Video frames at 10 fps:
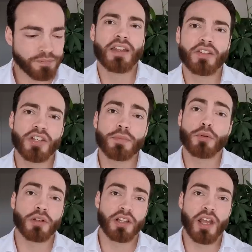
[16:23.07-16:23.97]
And then
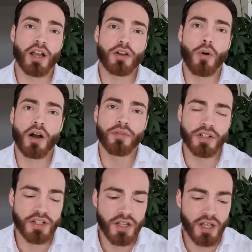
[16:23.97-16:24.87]
subsequently, I
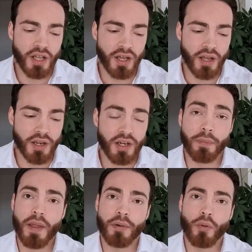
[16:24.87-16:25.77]
co-authored
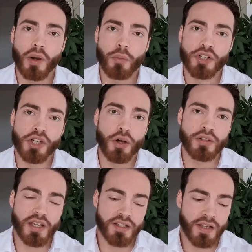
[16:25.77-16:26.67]
another paper where we
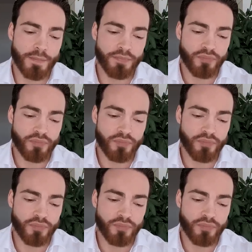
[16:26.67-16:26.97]
showed that